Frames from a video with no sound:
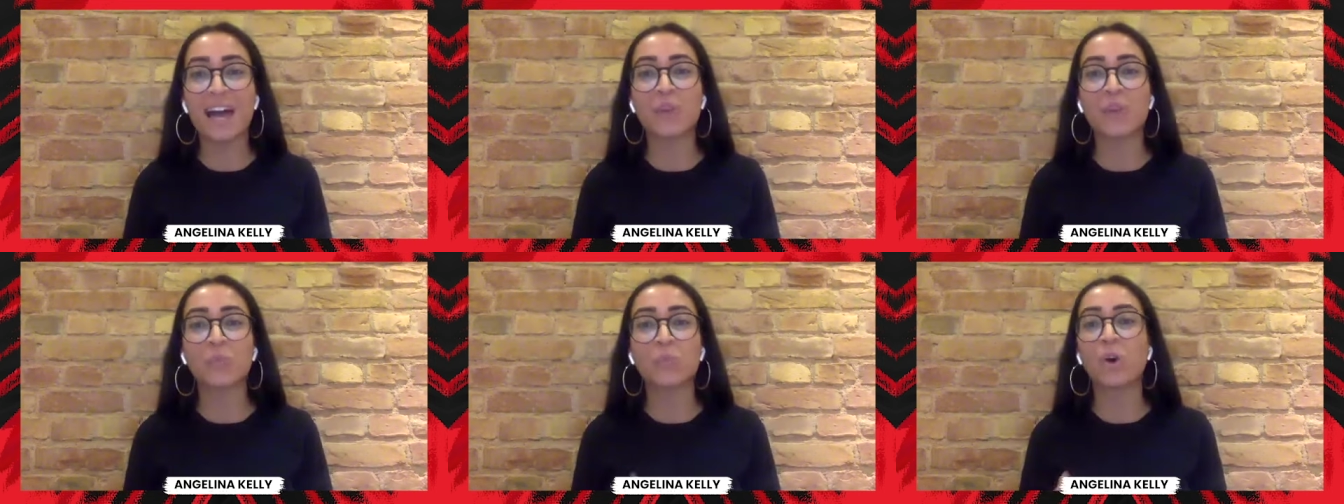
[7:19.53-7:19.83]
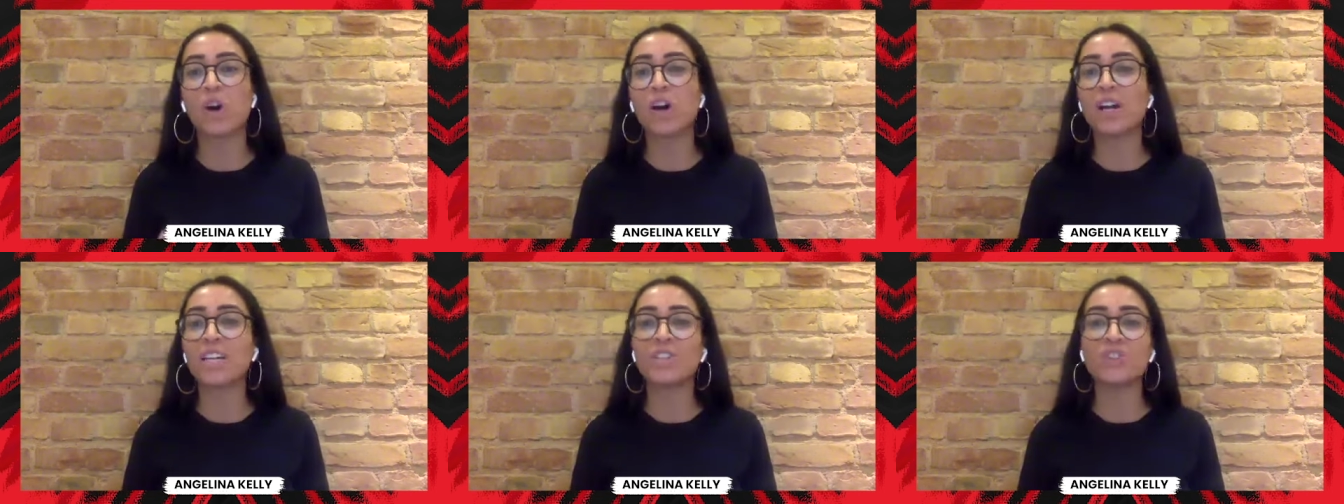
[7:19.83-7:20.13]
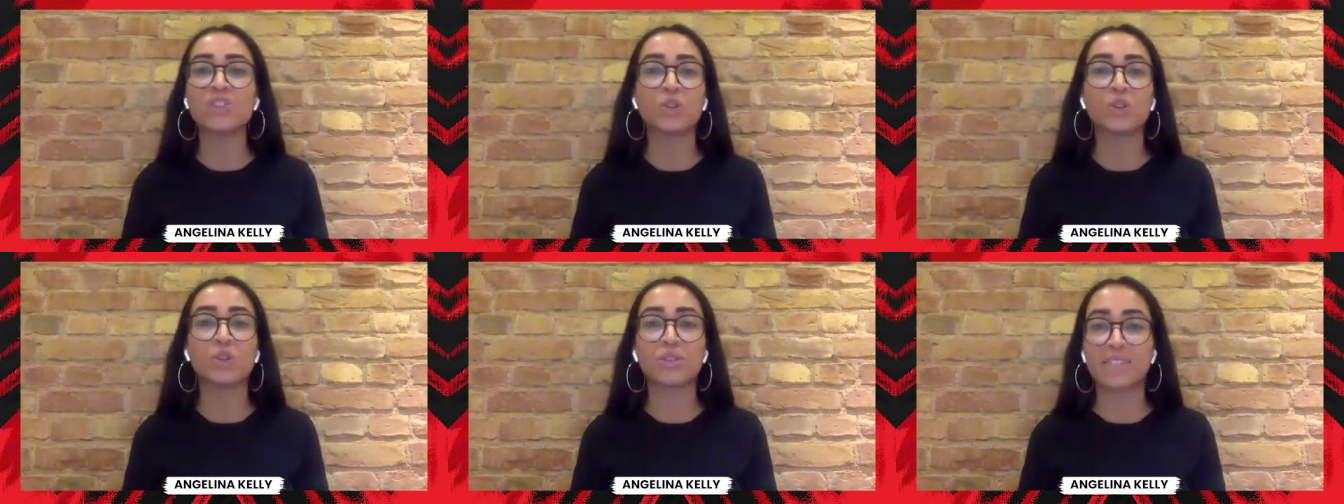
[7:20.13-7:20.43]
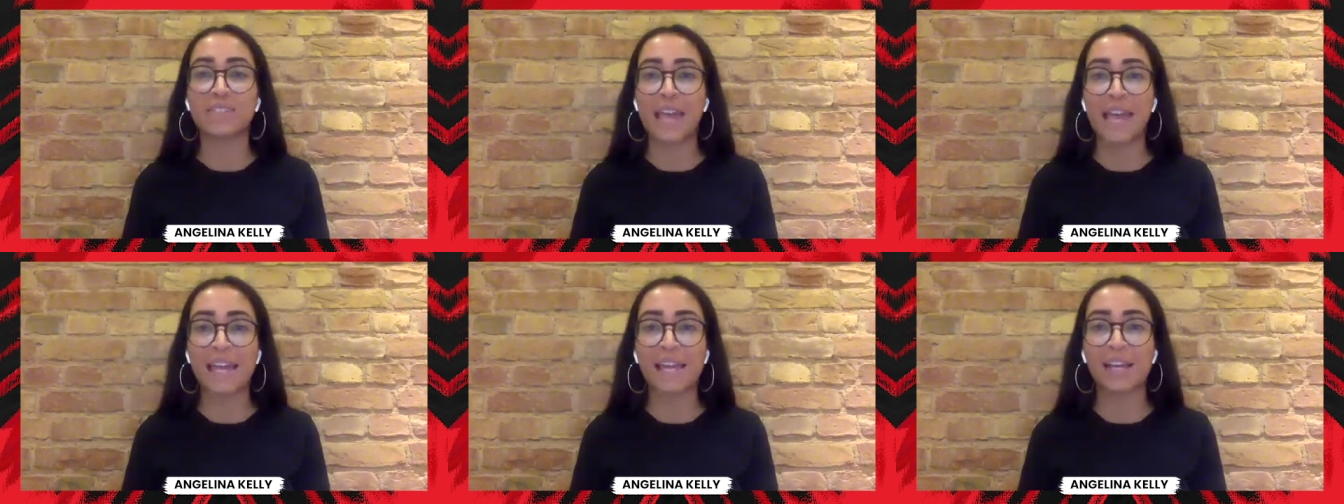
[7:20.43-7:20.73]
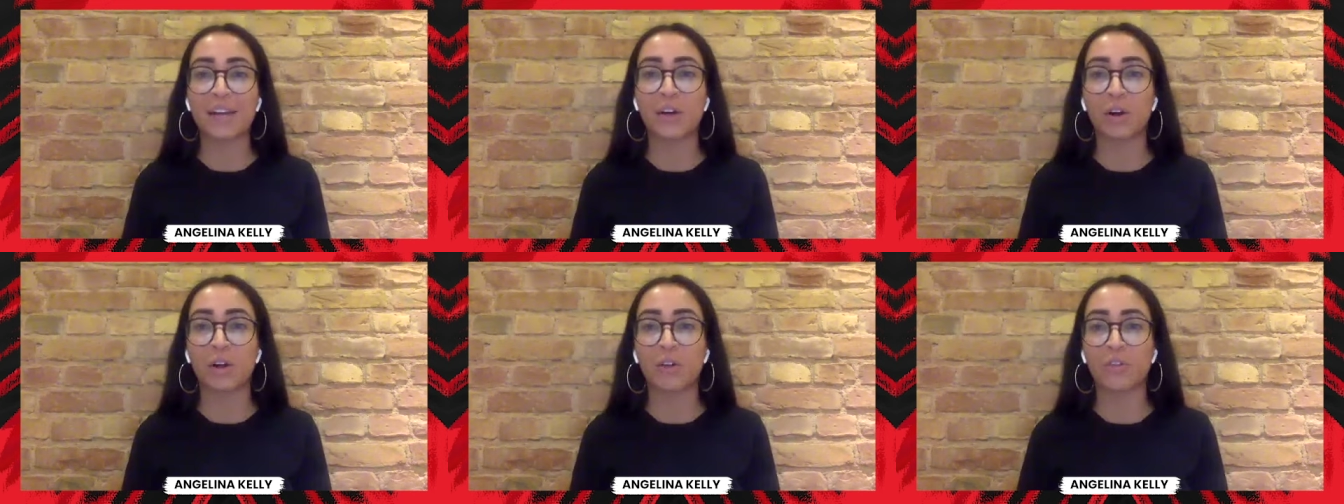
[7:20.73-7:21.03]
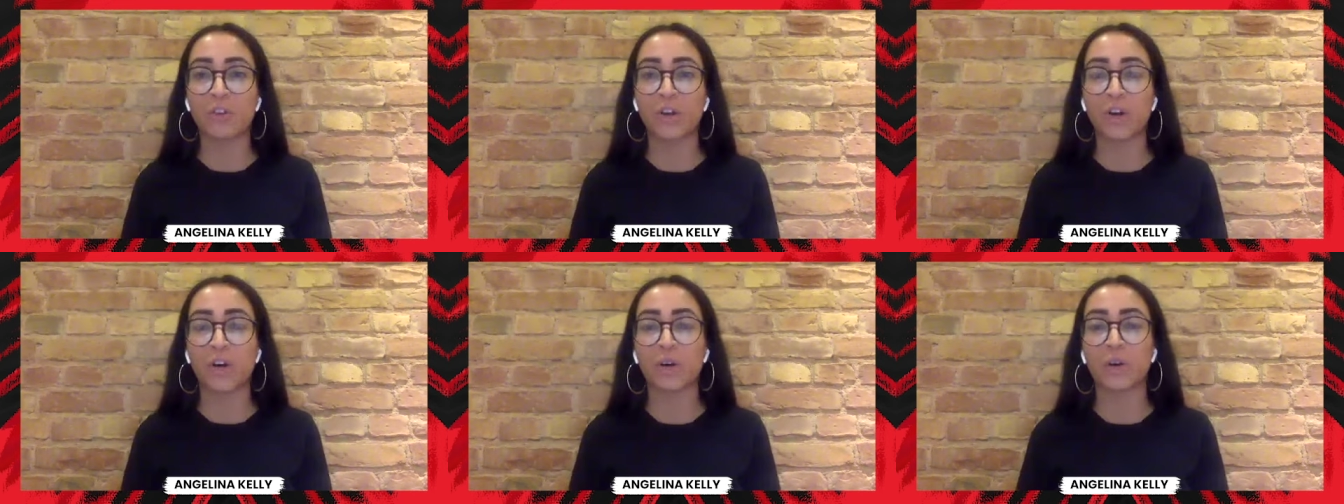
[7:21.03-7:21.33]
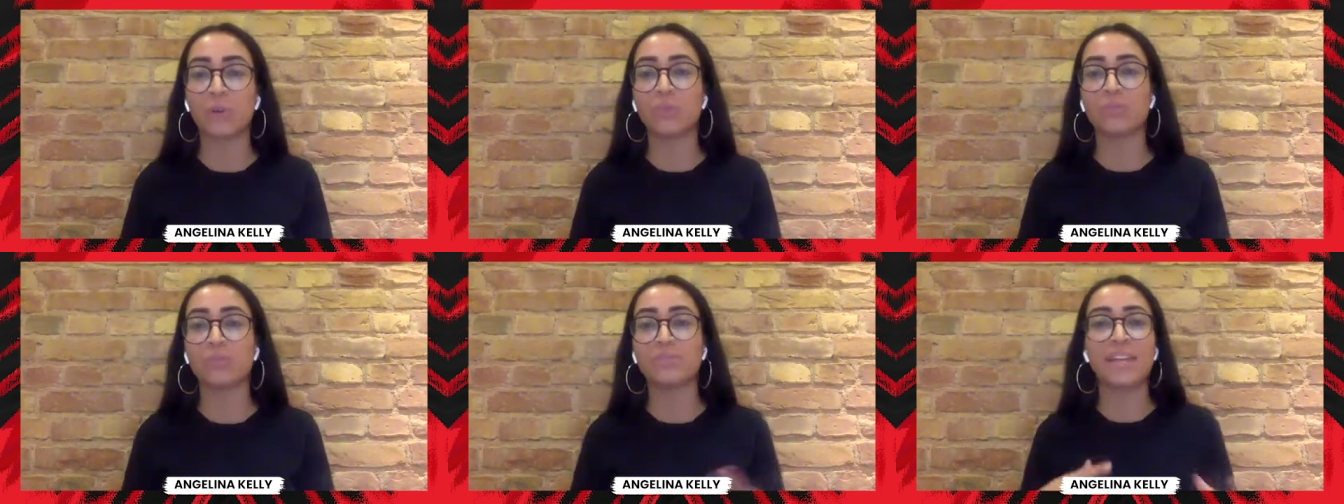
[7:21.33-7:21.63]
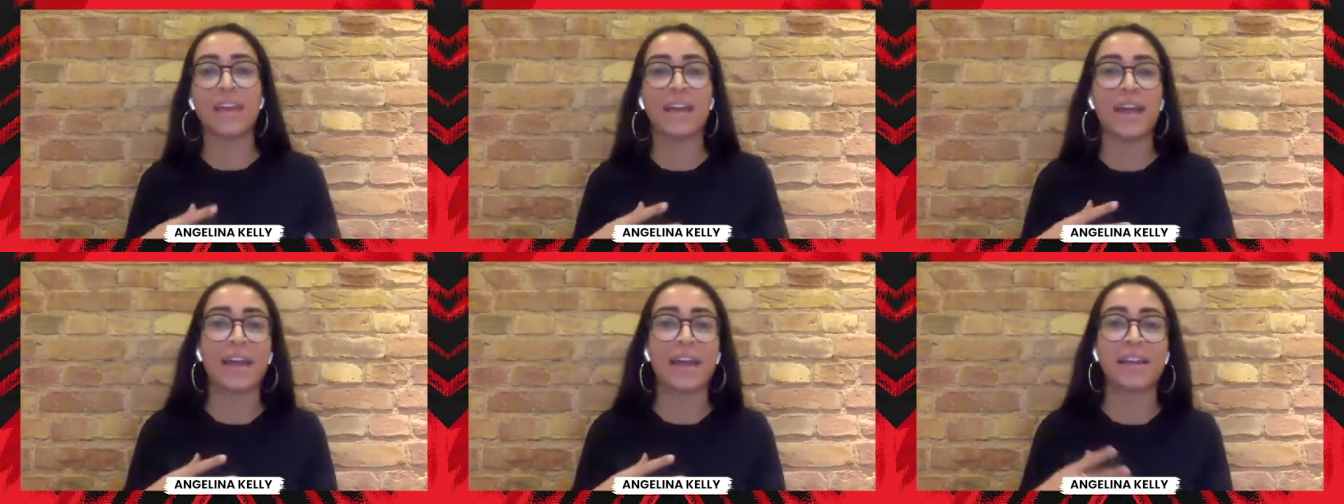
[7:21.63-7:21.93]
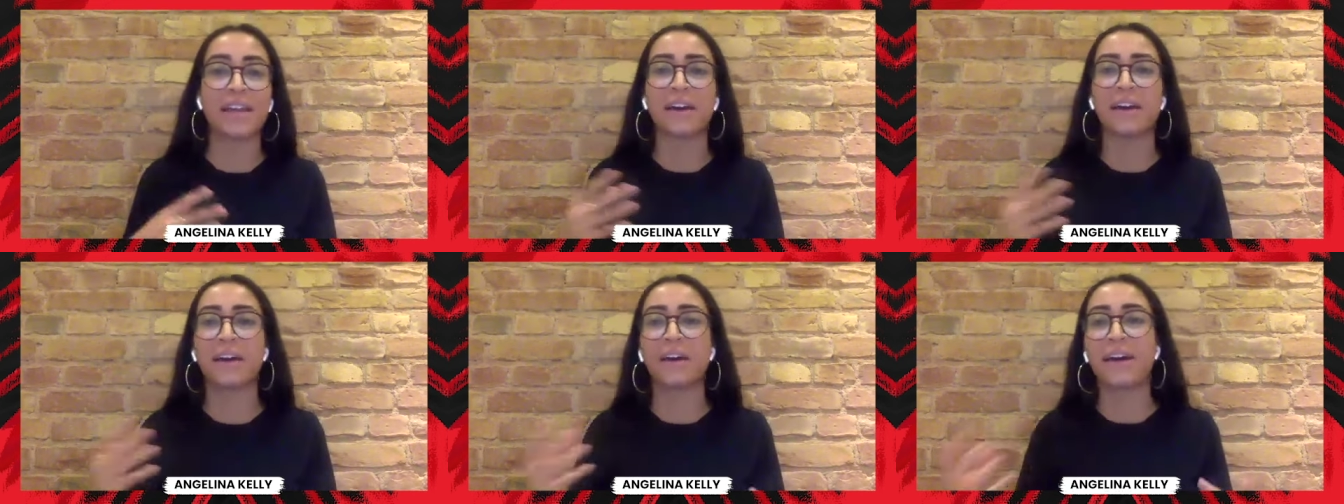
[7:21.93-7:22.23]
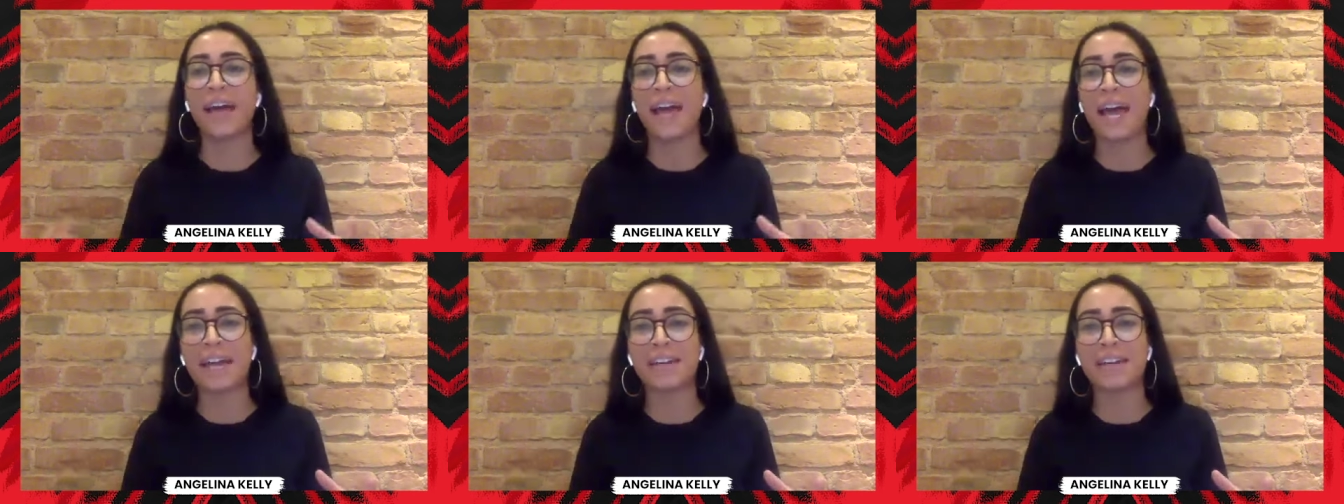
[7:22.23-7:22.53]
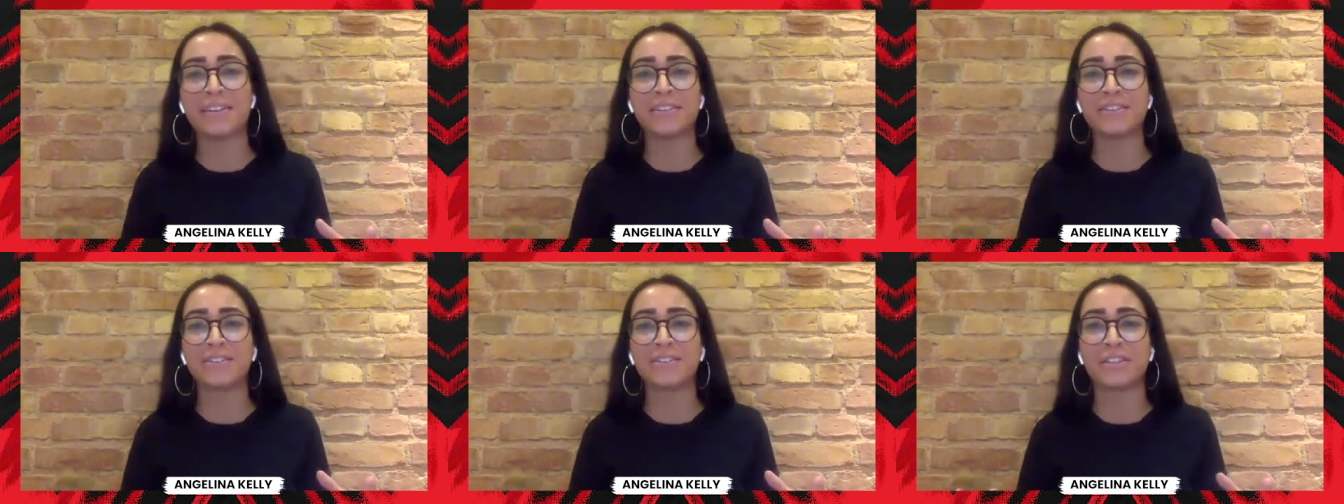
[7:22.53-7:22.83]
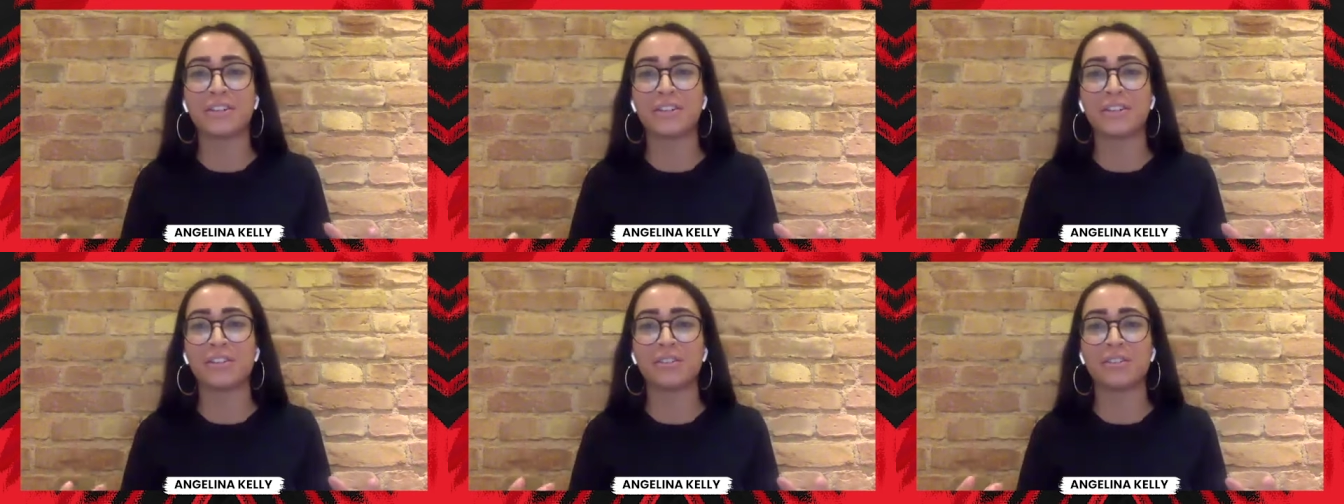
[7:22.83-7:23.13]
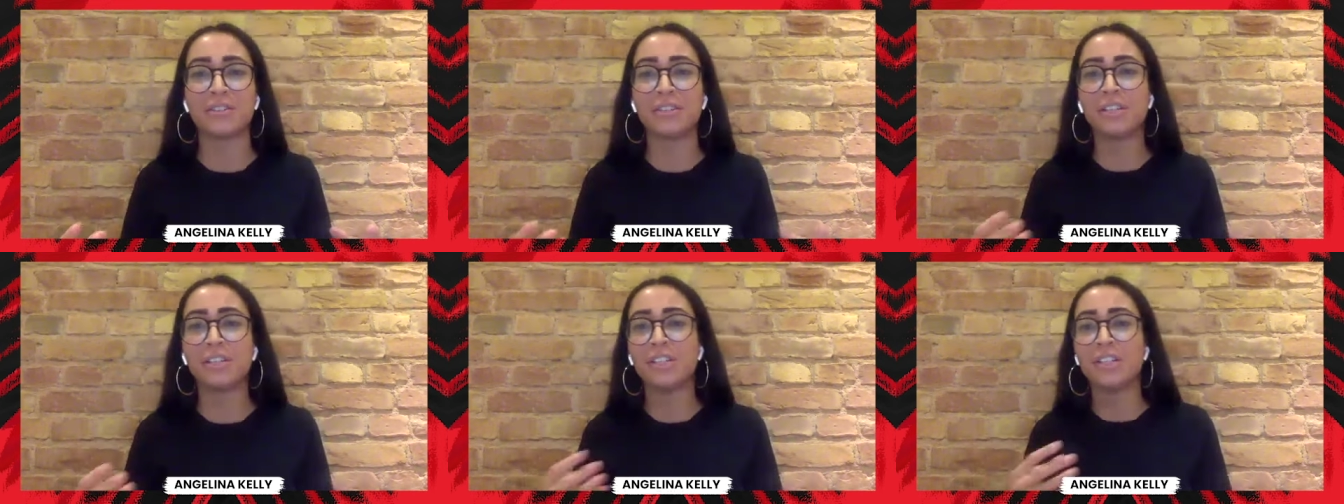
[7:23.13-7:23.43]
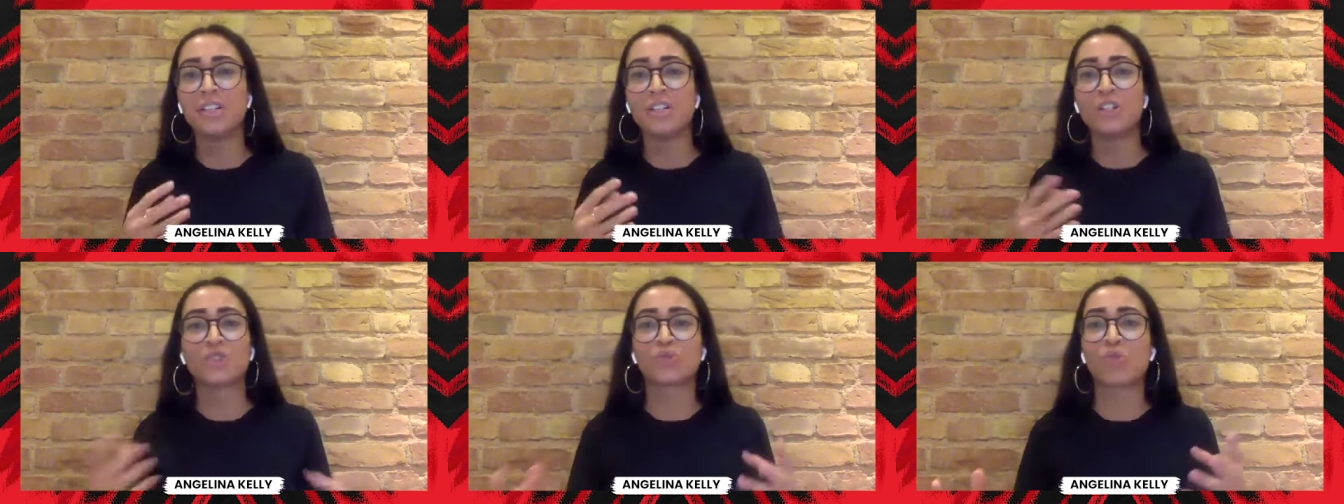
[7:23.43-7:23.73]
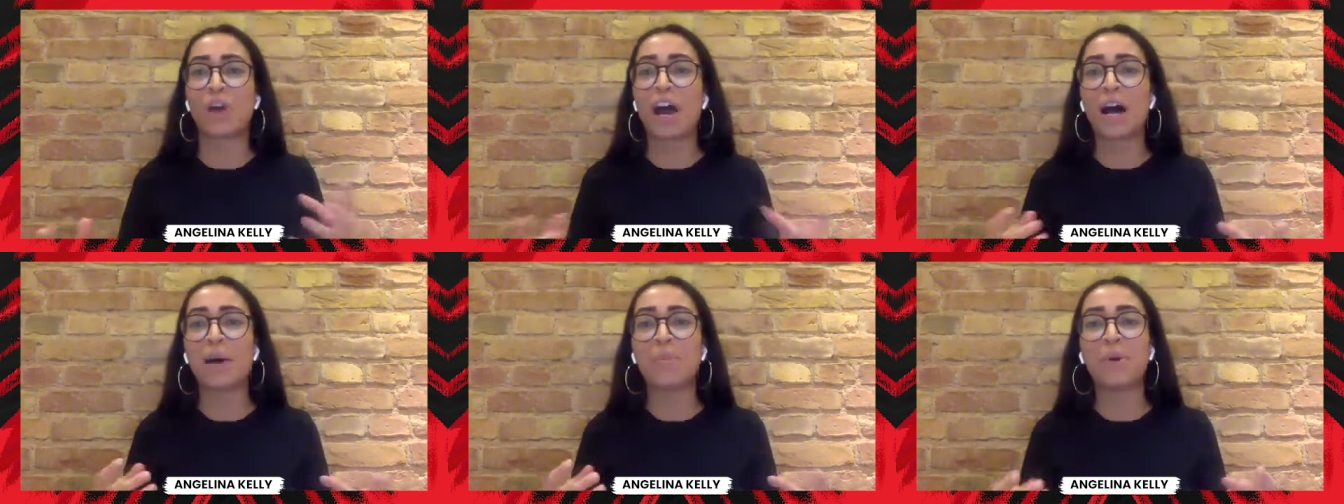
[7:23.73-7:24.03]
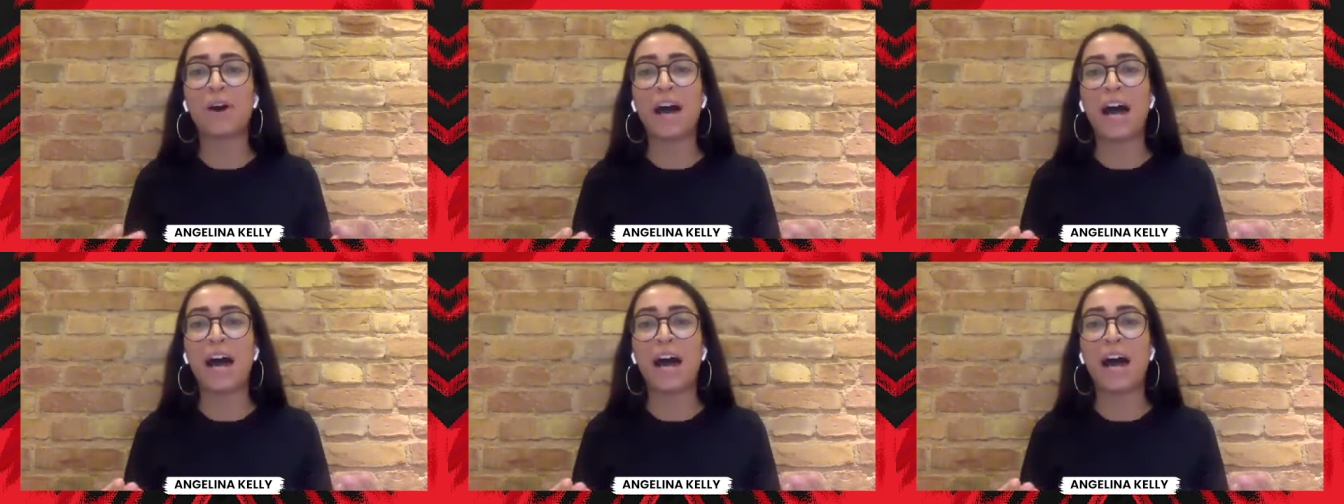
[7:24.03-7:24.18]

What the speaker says: And what is your take on the whole De Gea-Henderson drama?